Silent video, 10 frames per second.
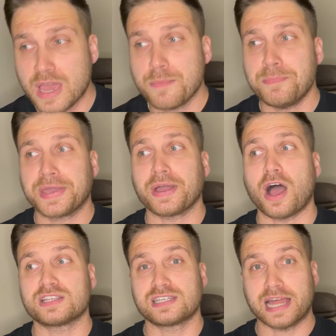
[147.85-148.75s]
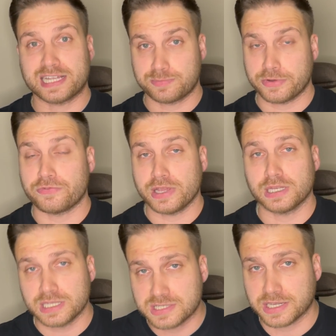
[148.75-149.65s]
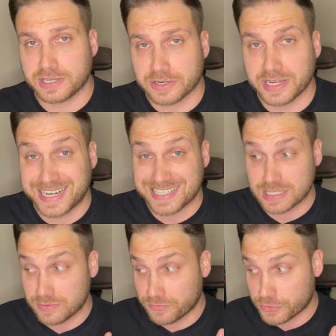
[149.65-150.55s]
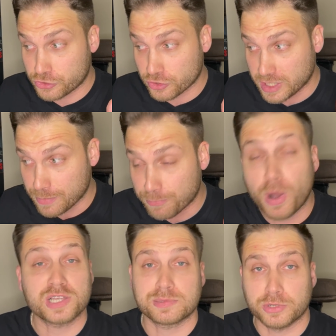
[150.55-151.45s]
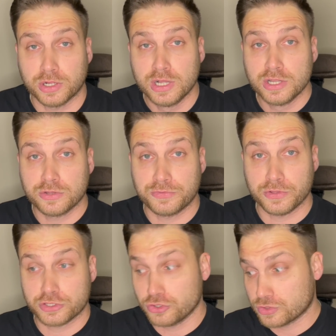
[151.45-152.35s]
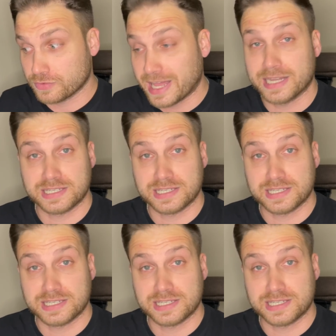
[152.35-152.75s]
because let's be realistic here, it is virtually impossible to fill the shoes of Glenn